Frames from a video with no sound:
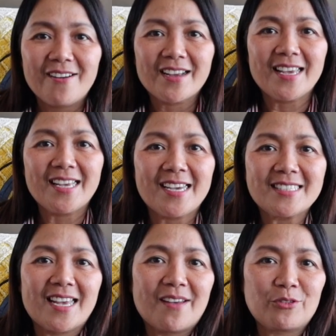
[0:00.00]
Okay
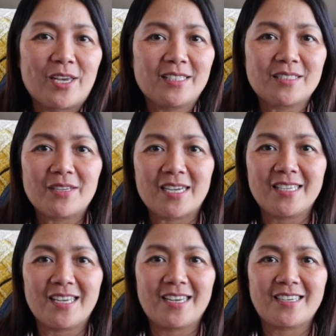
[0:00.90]
guys, I have to end this
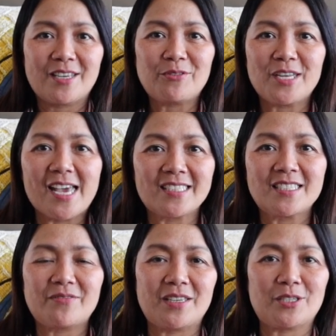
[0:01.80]
vlog here. If you like
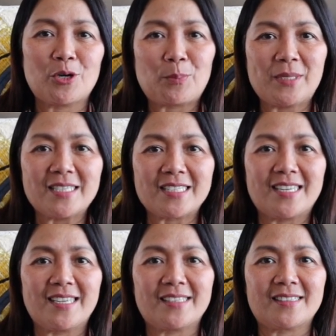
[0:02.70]
this video, please
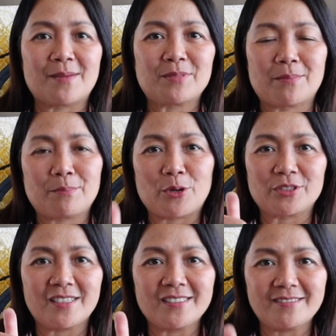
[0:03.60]
click the thumbs up
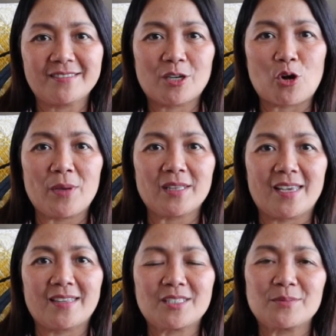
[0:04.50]
button, comment
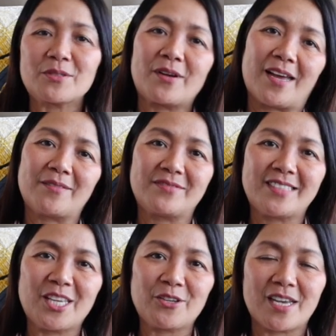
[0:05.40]
and subscribe.
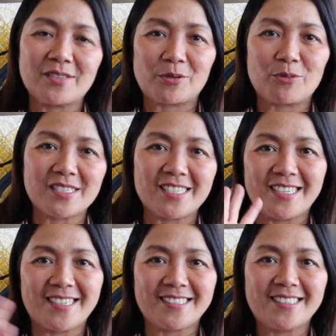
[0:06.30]
Thank you guys for
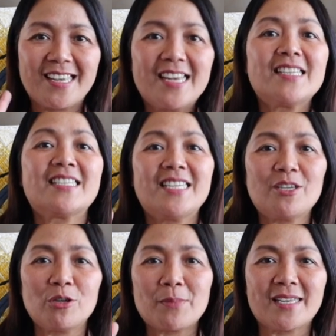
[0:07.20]
watching.
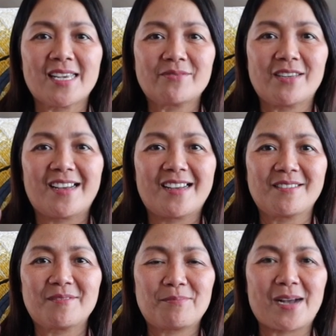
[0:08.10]
See you on my next
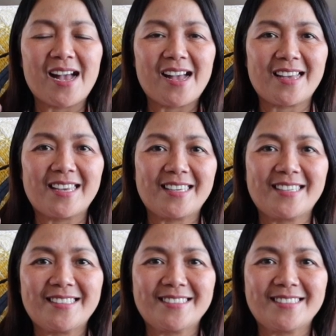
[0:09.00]
vlog. Bye.